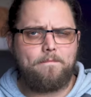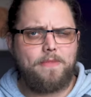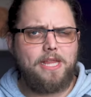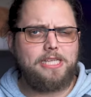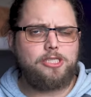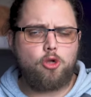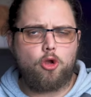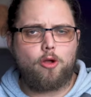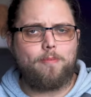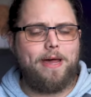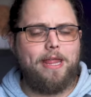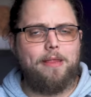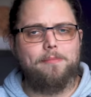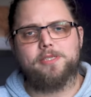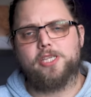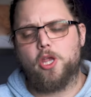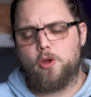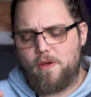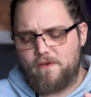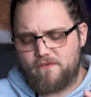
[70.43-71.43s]
Let's talk about them.
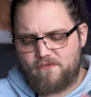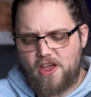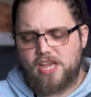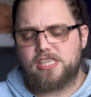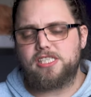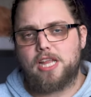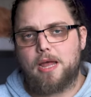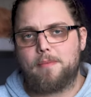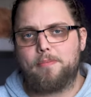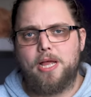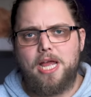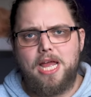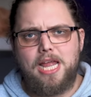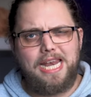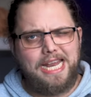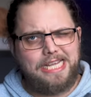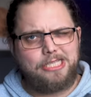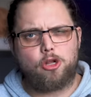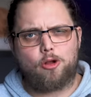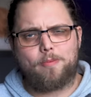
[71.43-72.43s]
So first up,
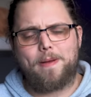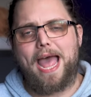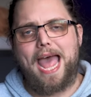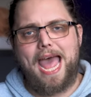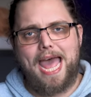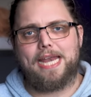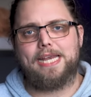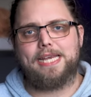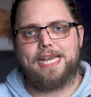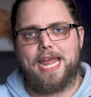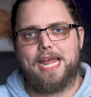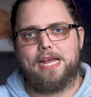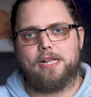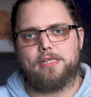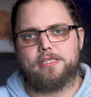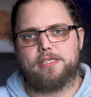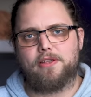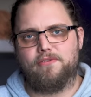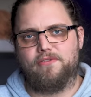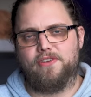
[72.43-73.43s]
let's talk about
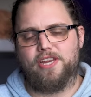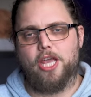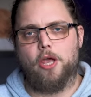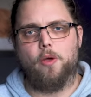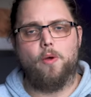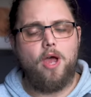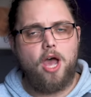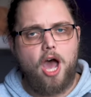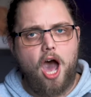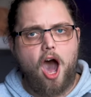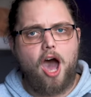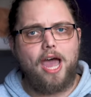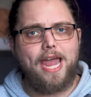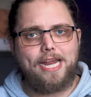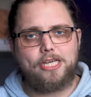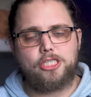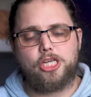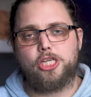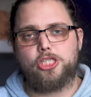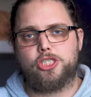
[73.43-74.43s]
handheld video. I
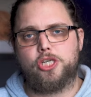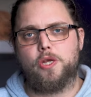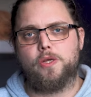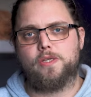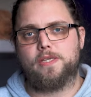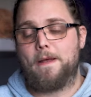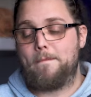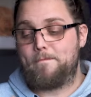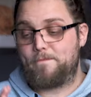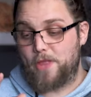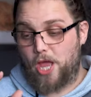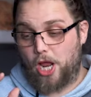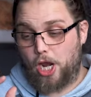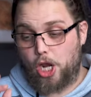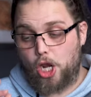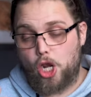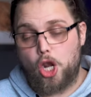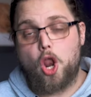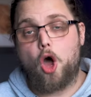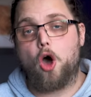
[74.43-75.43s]
actually shoot a
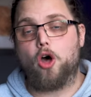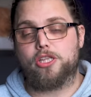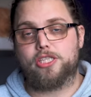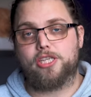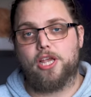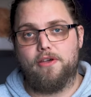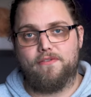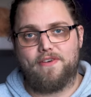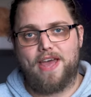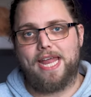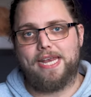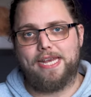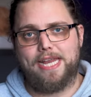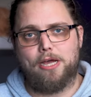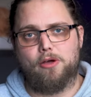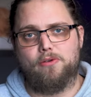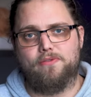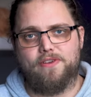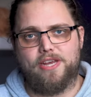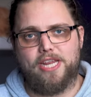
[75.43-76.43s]
lot of
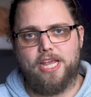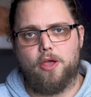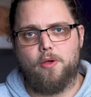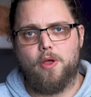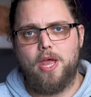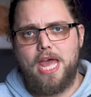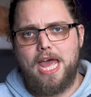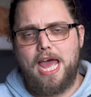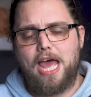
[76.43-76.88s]
handheld video.